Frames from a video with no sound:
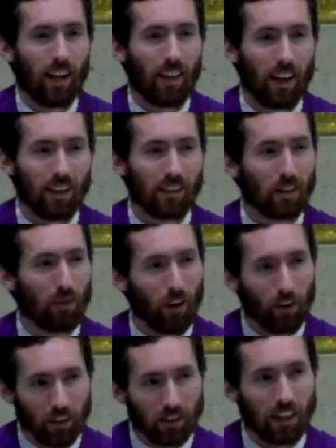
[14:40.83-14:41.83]
And that is the
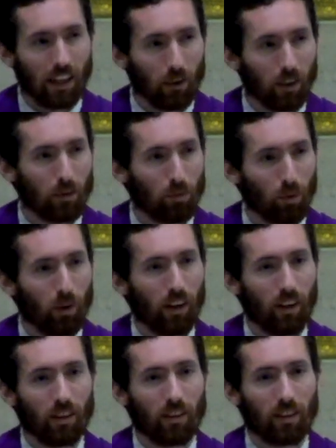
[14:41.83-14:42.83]
very daring
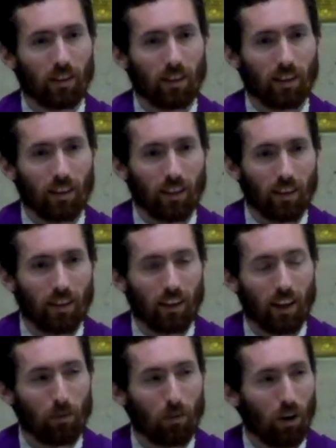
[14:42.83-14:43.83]
prayer
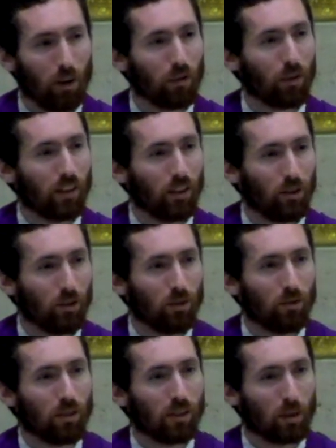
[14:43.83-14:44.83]
that I'm offering
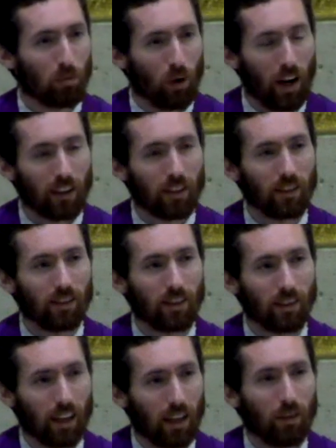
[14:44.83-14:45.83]
you to
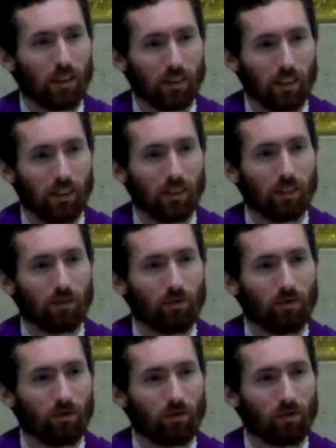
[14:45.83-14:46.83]
practice this Advent season.
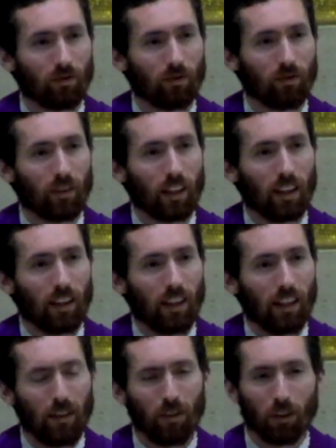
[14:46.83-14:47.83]

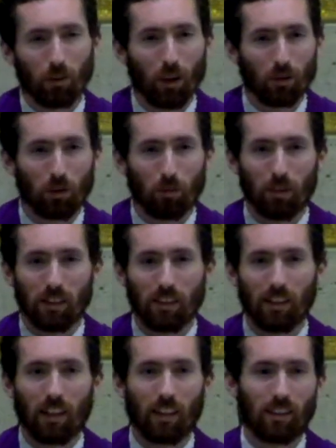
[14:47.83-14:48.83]
Even throughout your
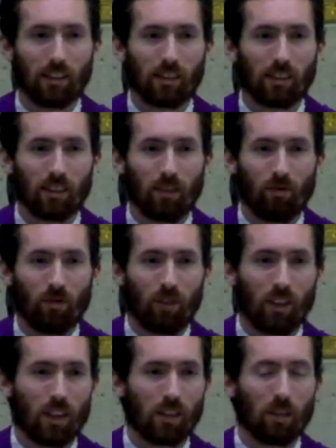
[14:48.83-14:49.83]
busy days,
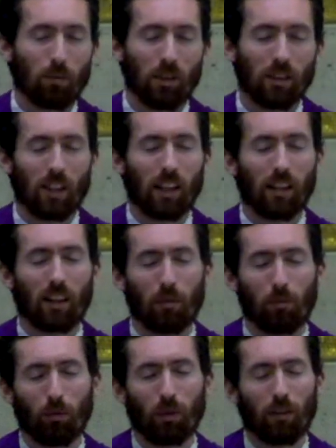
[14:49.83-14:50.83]
to simply take
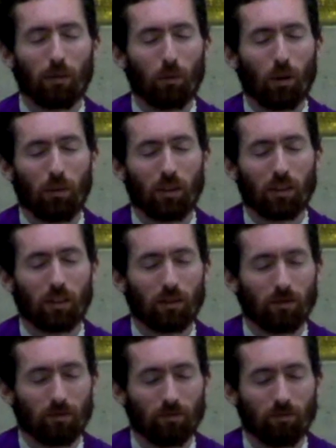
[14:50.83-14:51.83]
a brief moment
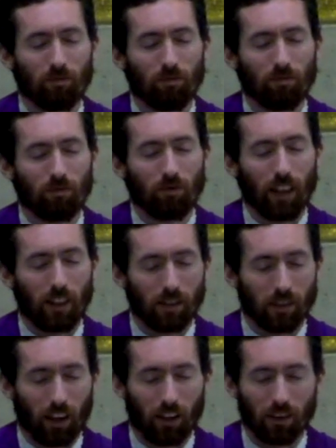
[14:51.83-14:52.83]

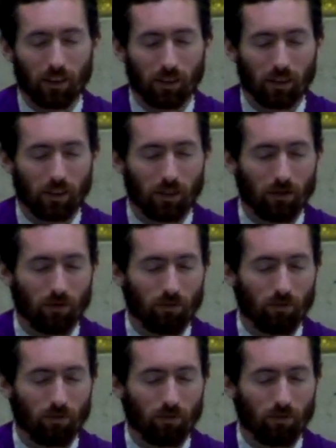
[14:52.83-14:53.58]
in silence.